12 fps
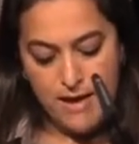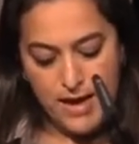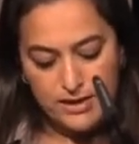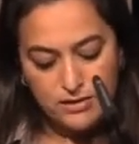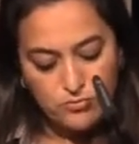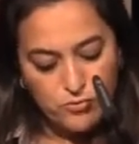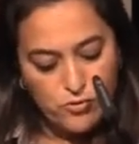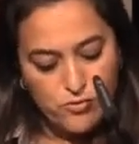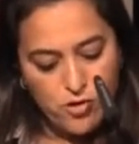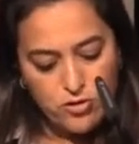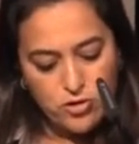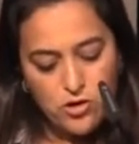And
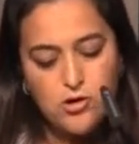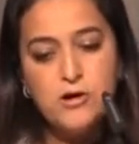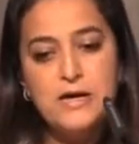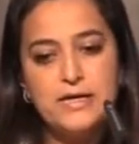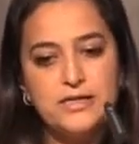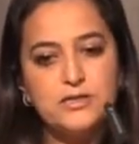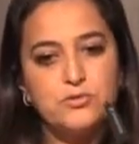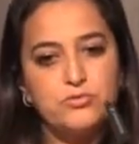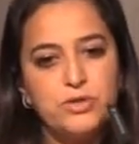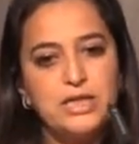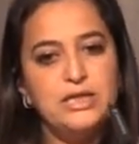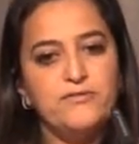Morocco is
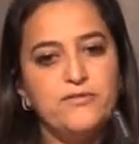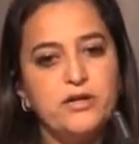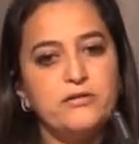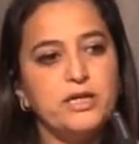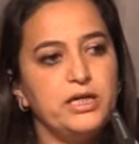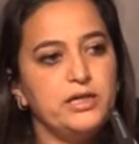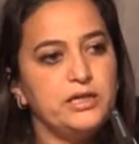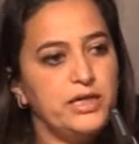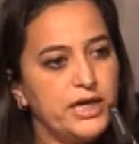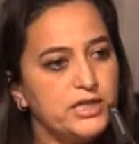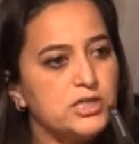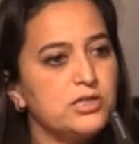really very
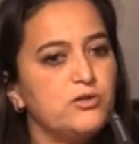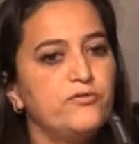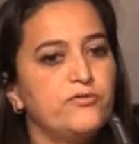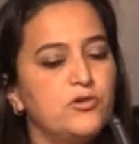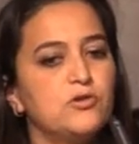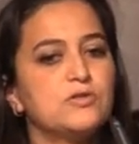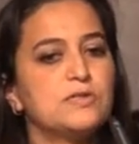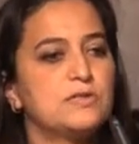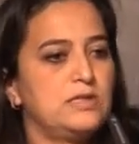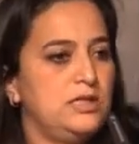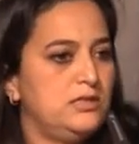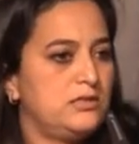engaged, of
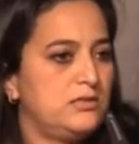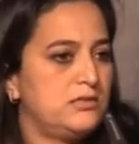course, in